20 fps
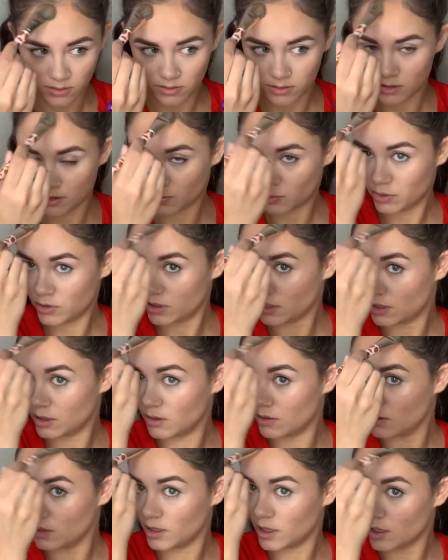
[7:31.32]
which is pretty
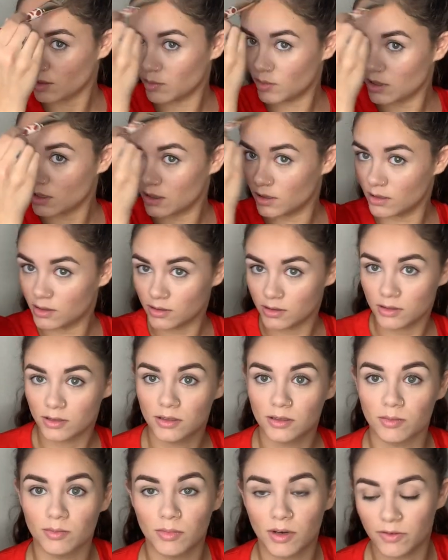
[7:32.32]
annoying
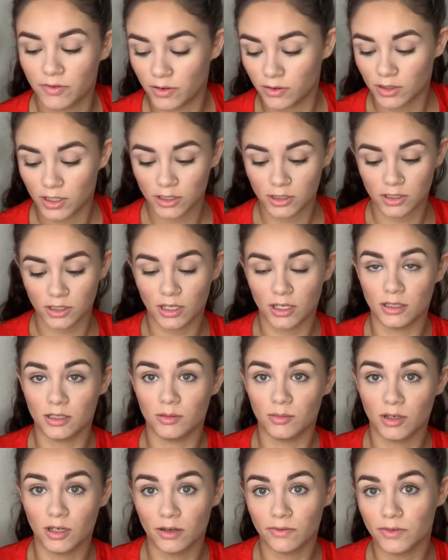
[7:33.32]
because my foundation had
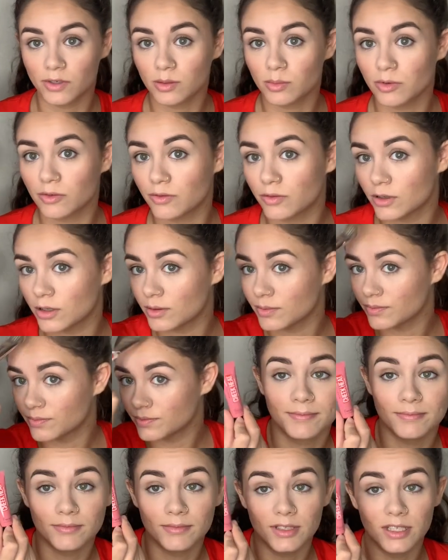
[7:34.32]
them covered before.
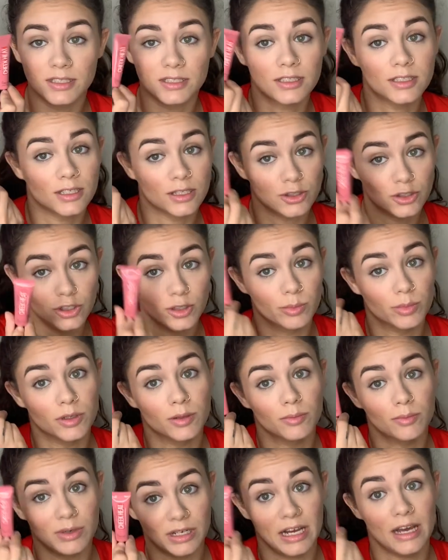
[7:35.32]
This is a super
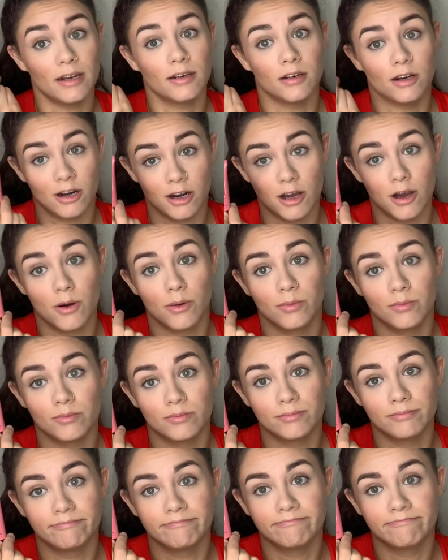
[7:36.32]
bad no.
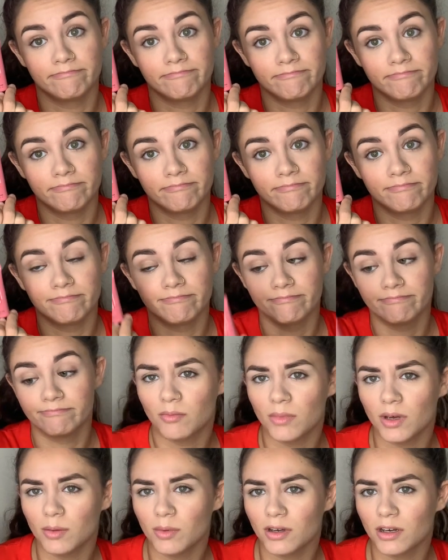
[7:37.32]

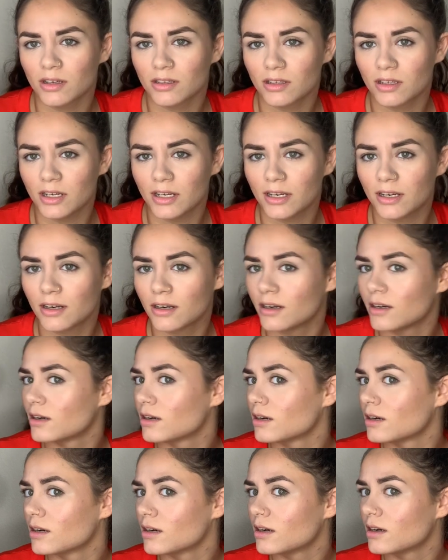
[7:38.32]
Maybe I'm like
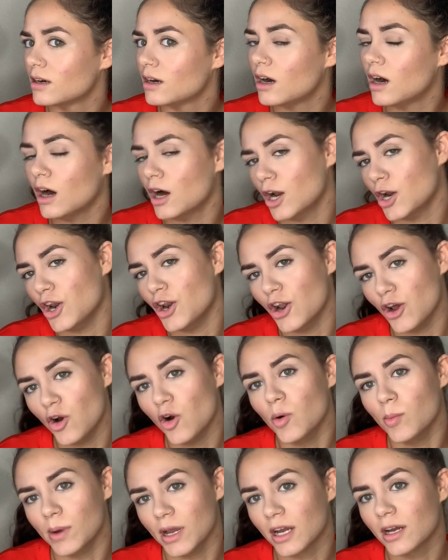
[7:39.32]
a
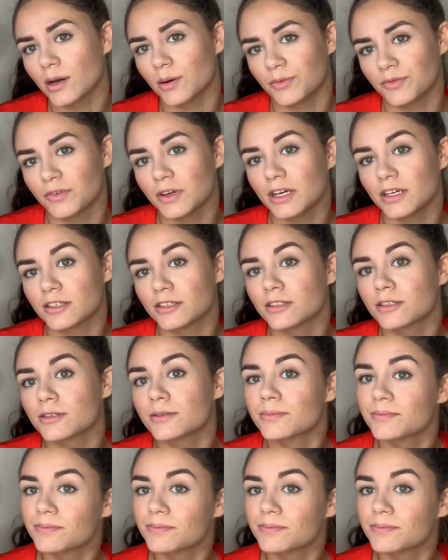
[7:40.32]
no makeup face.